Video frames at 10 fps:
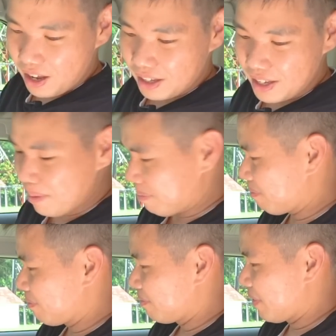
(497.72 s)
Yep.
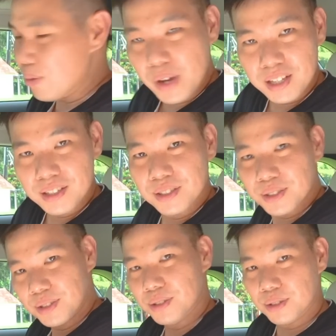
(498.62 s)
Anyway,
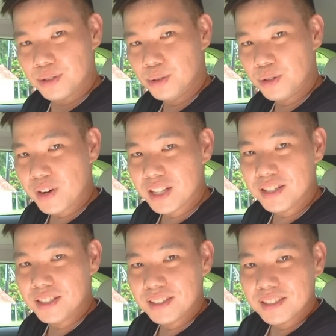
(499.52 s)
to the front
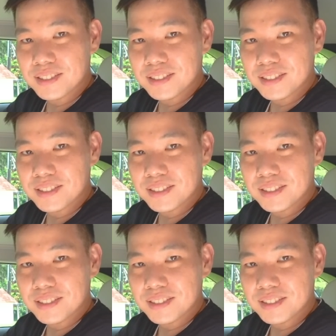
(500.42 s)
seat.